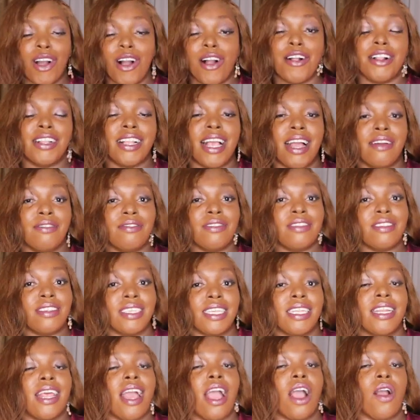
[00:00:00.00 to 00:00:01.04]
all have
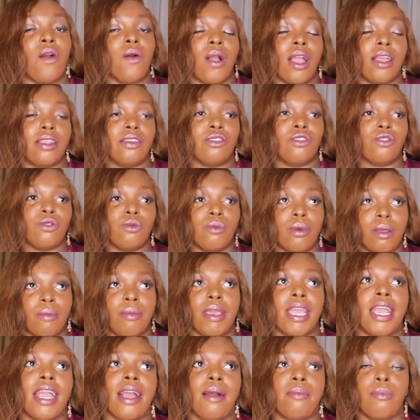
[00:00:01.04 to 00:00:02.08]
seen how I do my
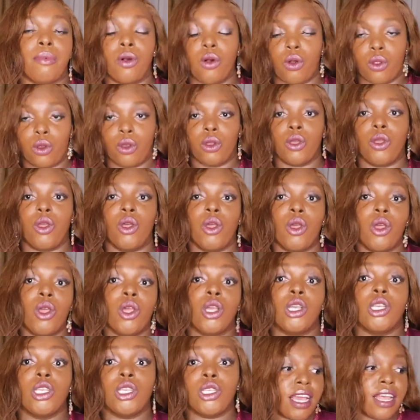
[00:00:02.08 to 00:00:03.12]
makeup on.
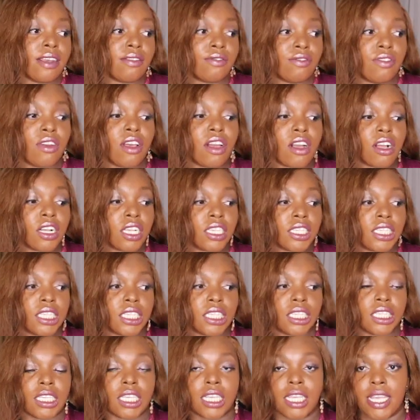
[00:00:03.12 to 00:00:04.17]
Done
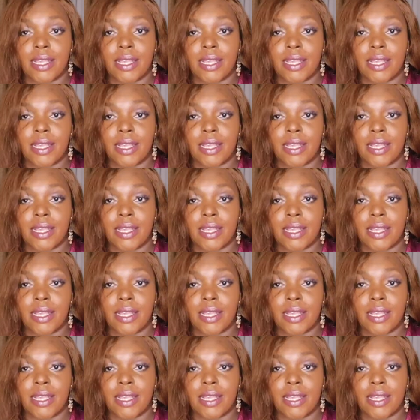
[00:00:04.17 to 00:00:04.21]
vlogs.